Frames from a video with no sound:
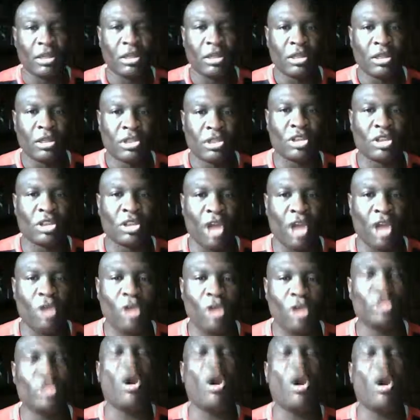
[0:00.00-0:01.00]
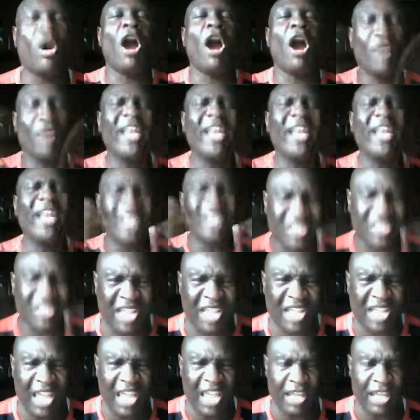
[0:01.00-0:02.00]
to those who are already
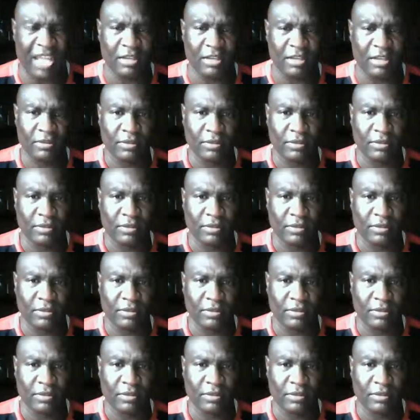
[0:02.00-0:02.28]
dead.